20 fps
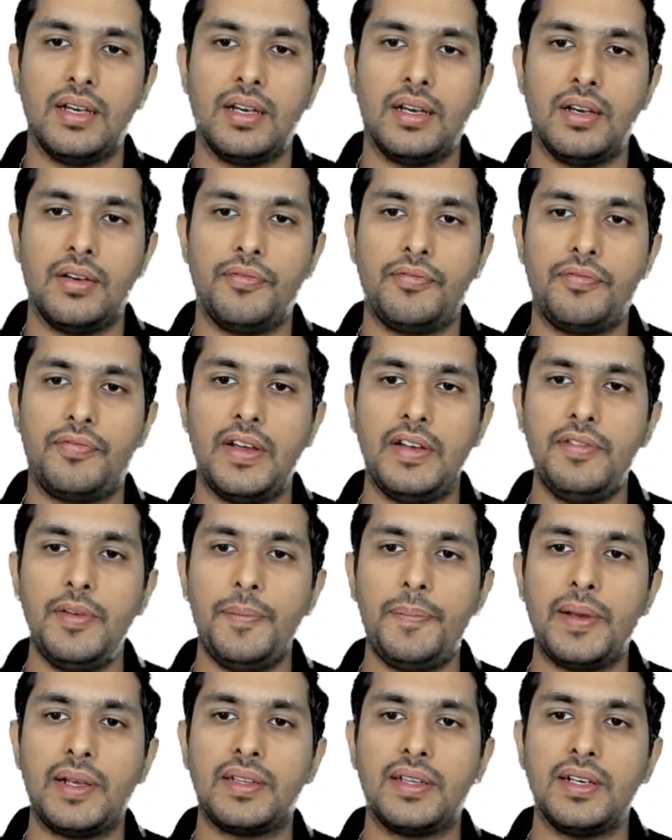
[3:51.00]
when we
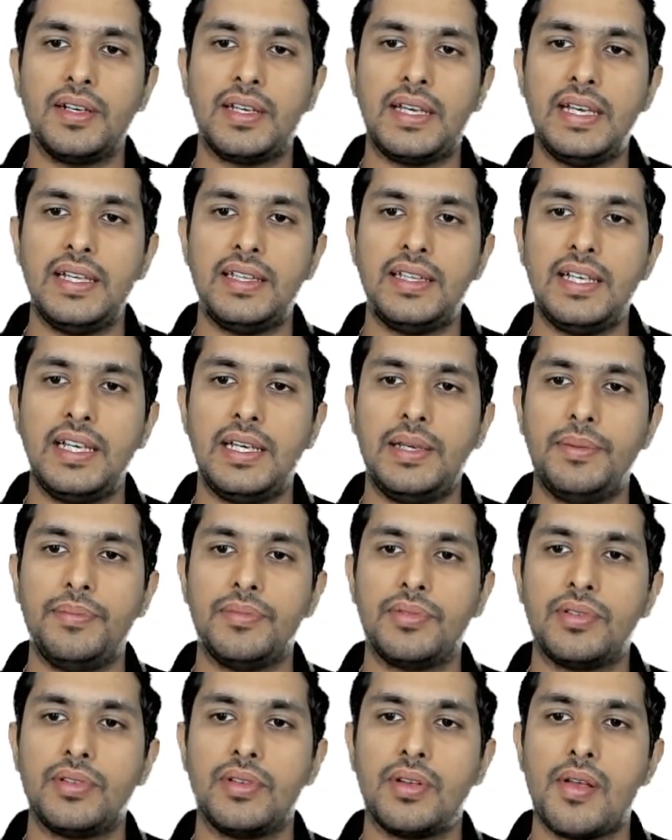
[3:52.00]
pick the key
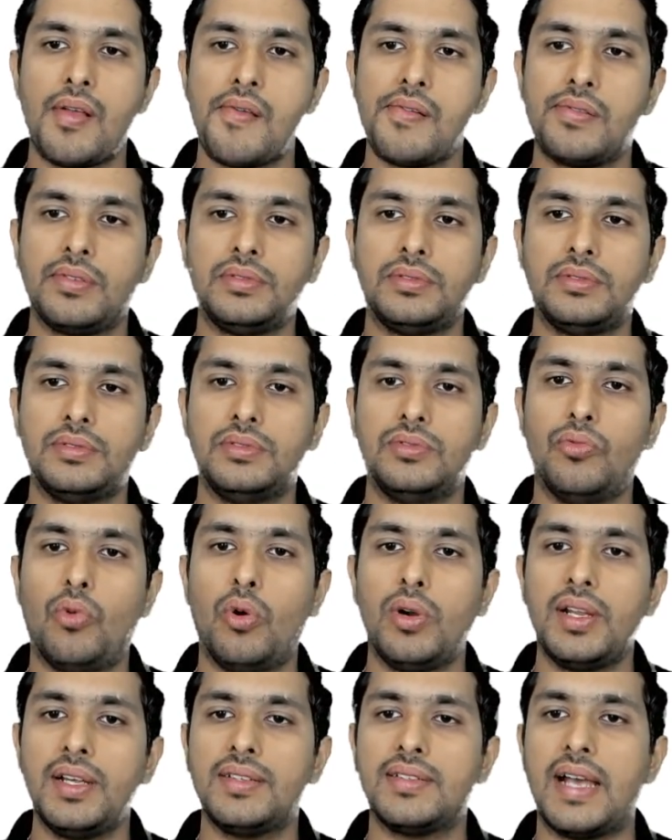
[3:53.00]
themes,
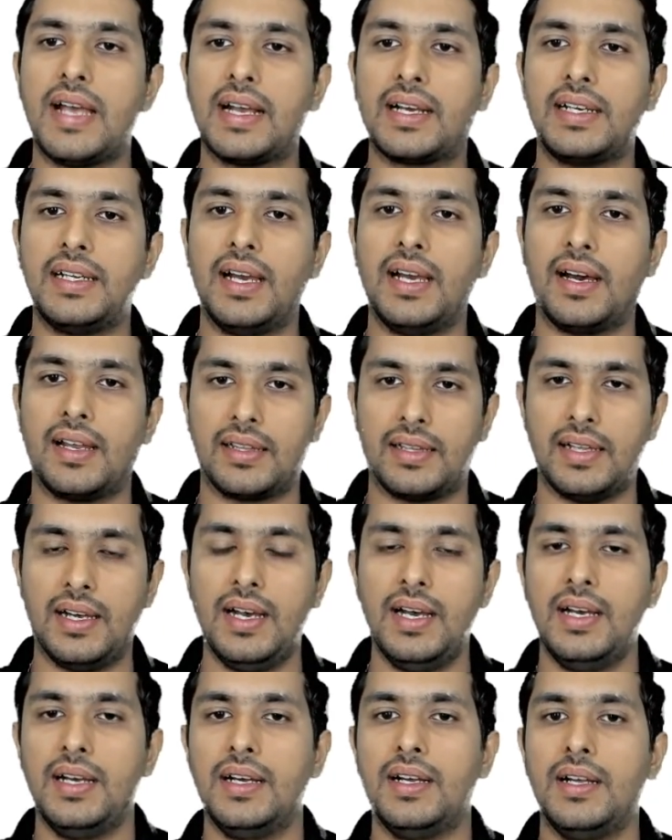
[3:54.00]
what exactly are the